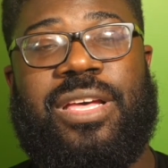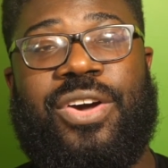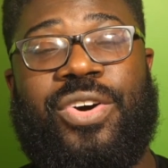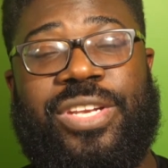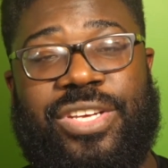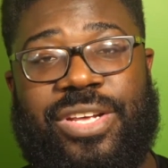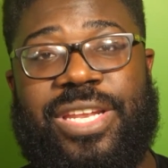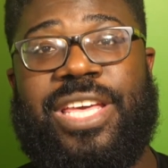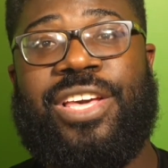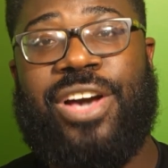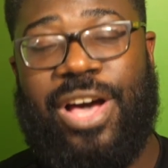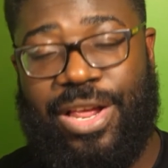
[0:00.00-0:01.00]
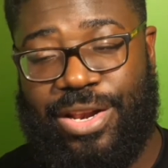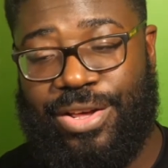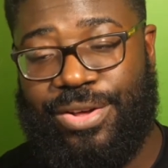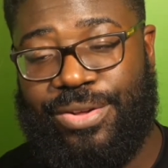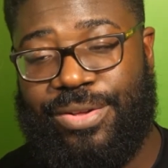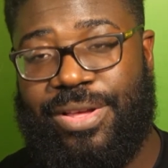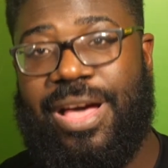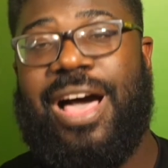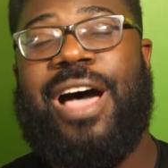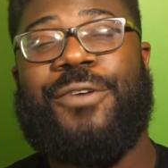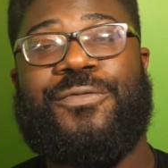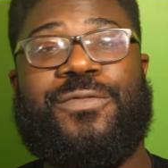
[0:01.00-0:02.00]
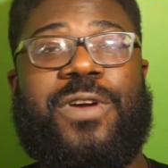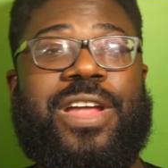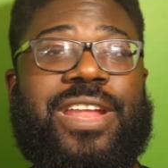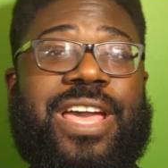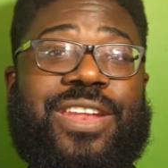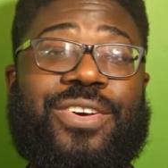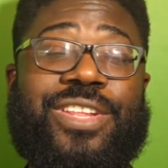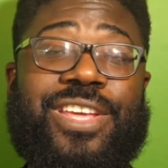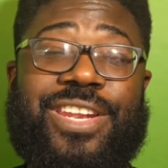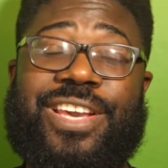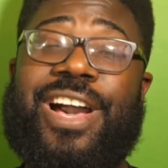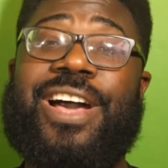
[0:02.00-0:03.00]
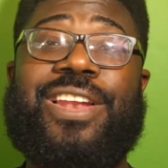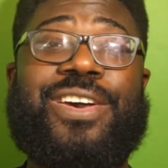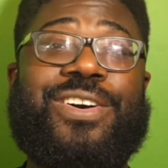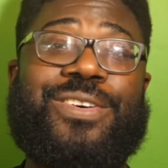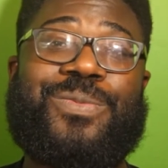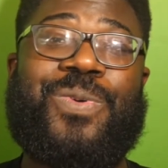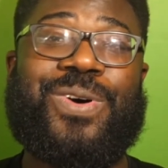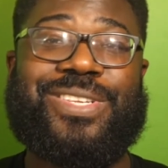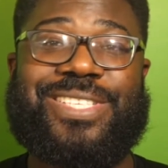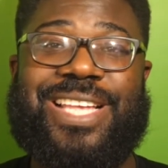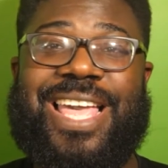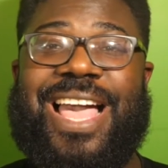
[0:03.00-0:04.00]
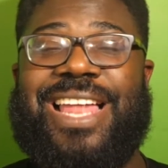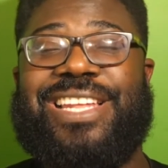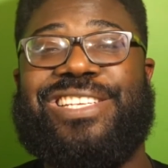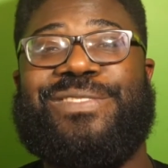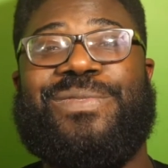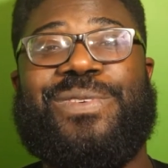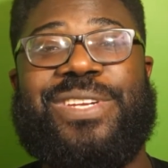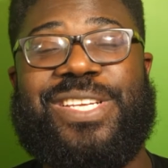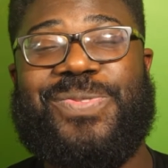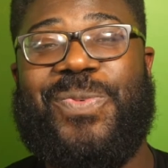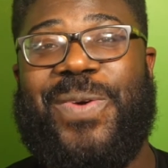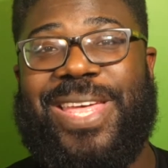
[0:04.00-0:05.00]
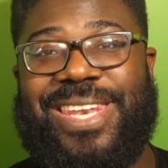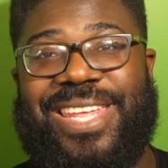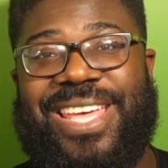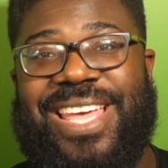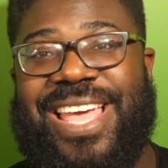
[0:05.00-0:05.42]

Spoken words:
Odion Ighalo up front. And Odion Ighalo was the catalyst for this win.